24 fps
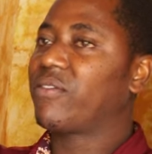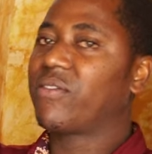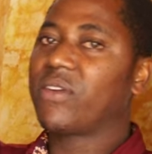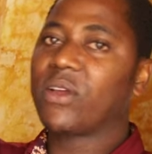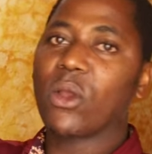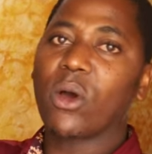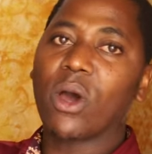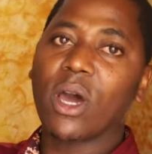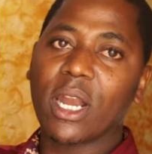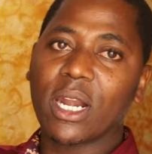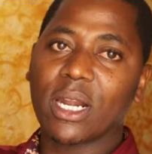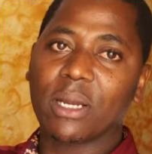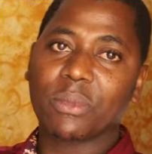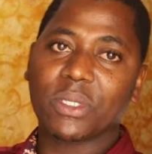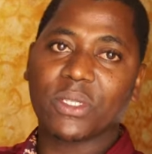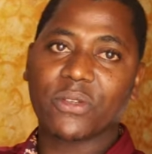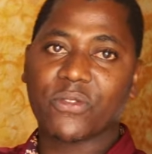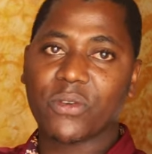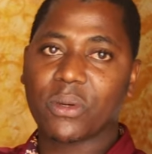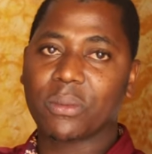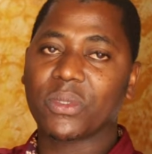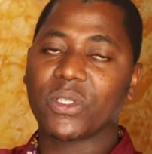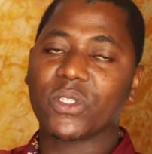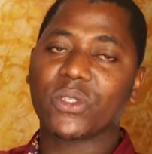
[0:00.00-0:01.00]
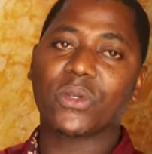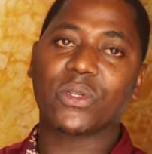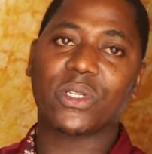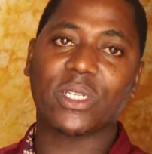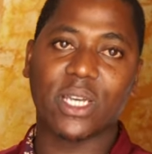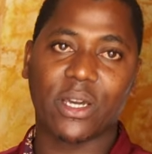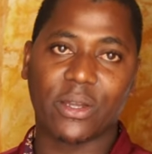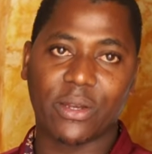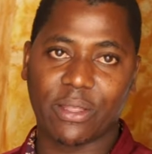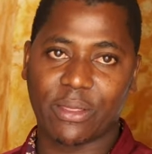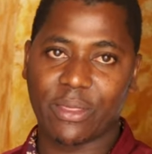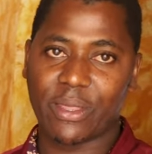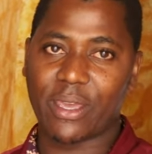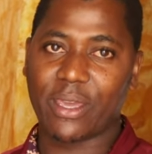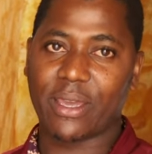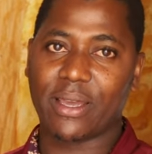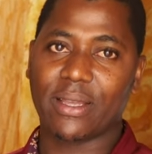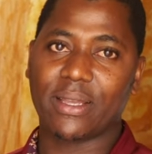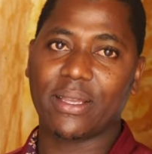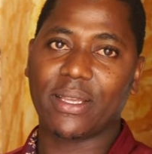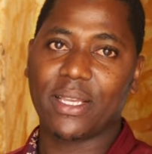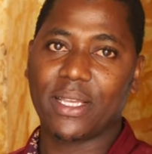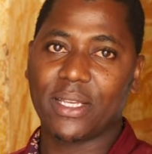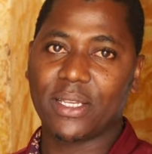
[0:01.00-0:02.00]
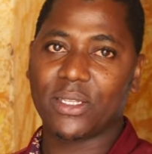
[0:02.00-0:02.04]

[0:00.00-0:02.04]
fellow Arabs from a Stone Town in there.